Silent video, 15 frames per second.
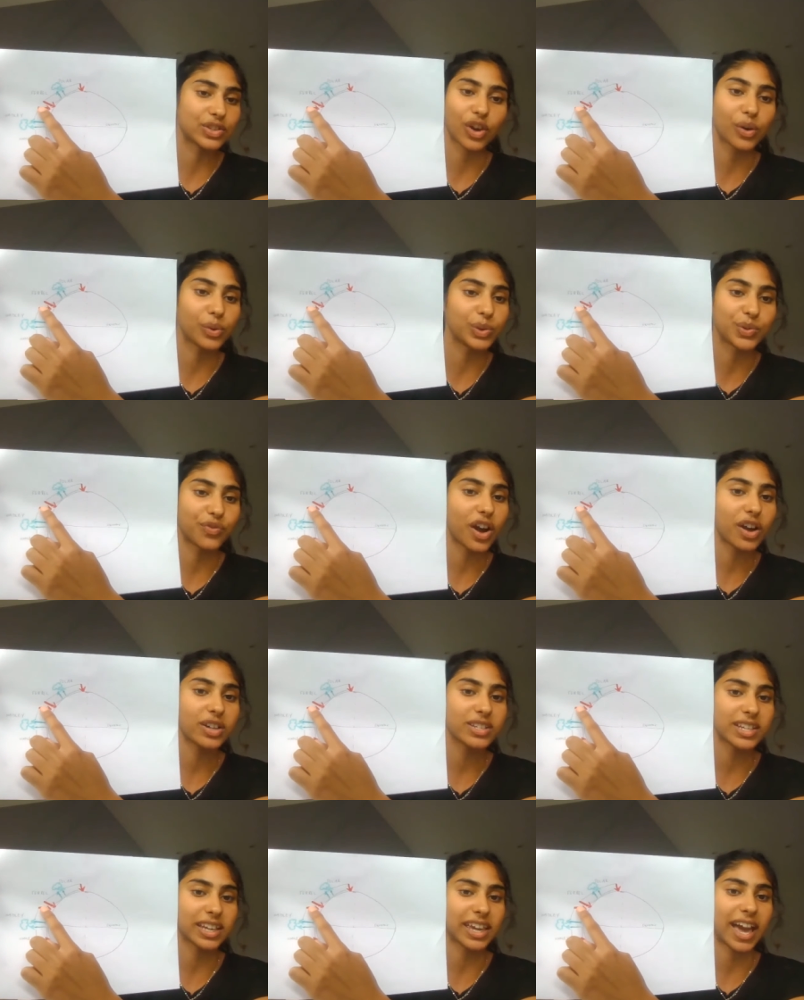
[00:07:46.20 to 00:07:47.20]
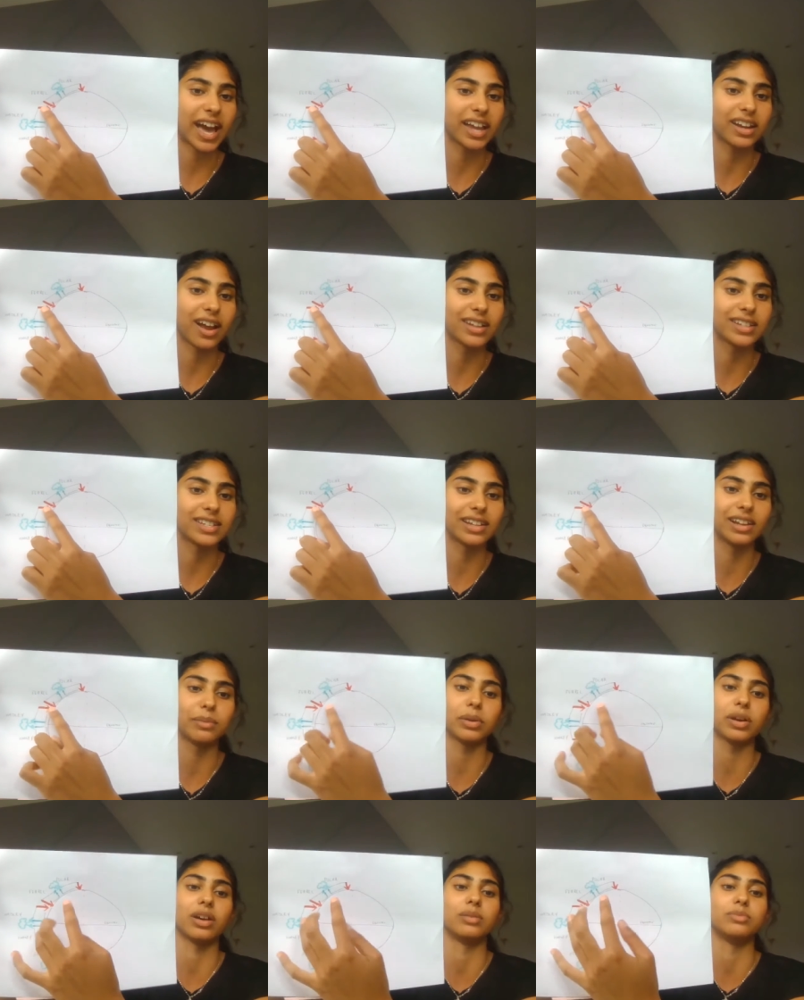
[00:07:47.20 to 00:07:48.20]
go as far as it can until
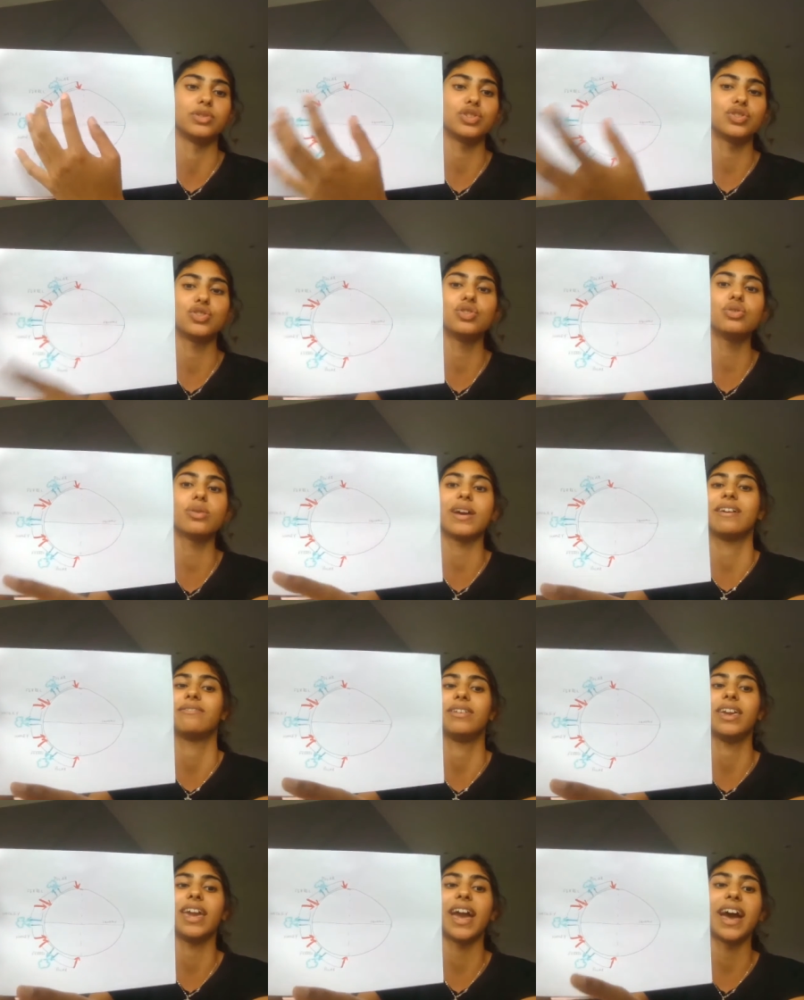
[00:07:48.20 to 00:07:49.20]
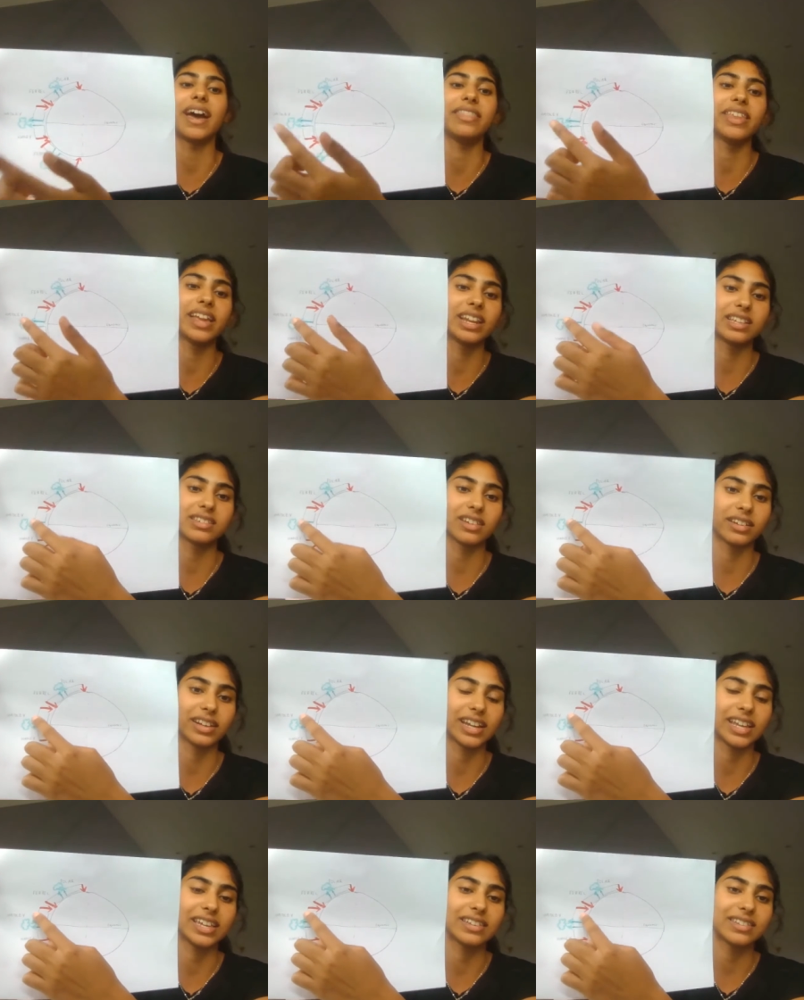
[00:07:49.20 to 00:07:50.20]
it becomes too heavy and then it
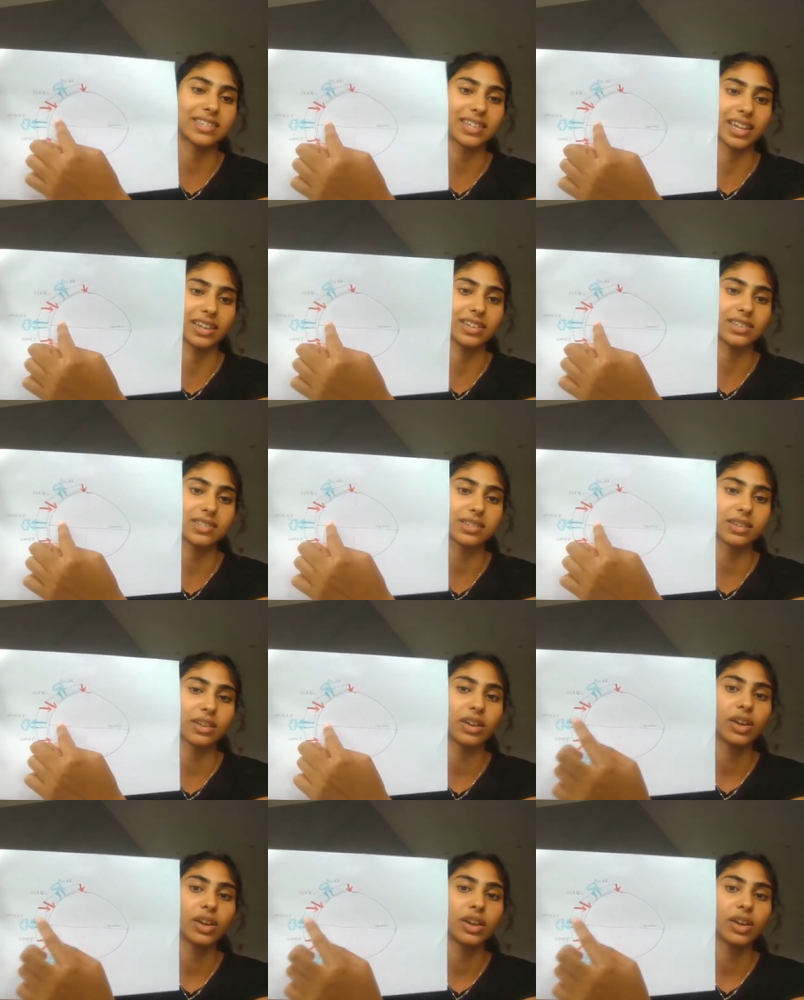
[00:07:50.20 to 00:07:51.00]
suddenly sinks.